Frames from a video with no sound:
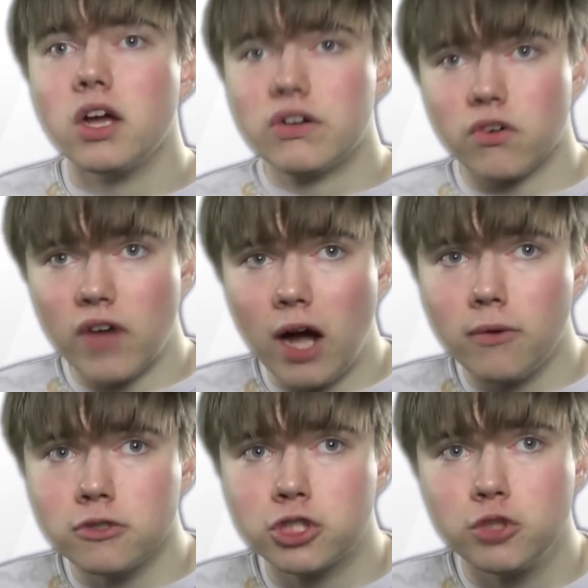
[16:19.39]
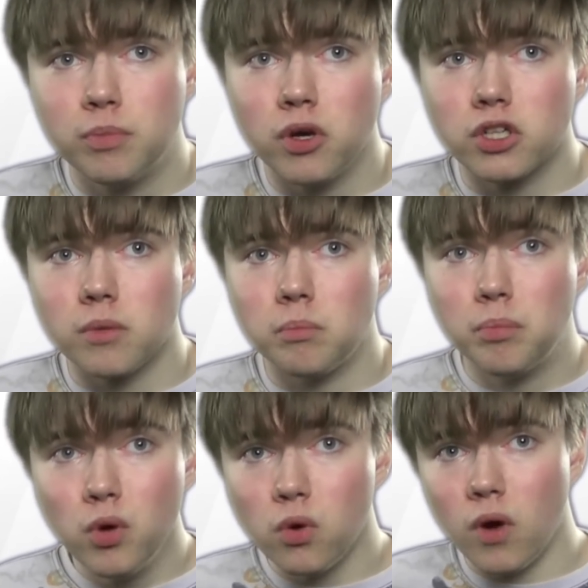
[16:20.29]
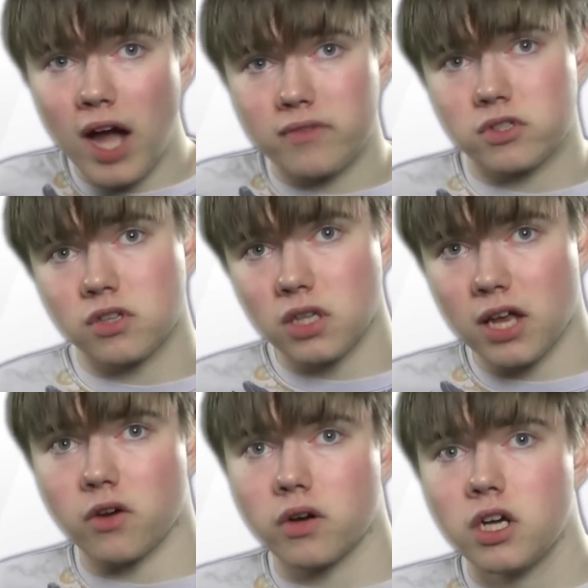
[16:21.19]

For vowels, you put bu after the letter.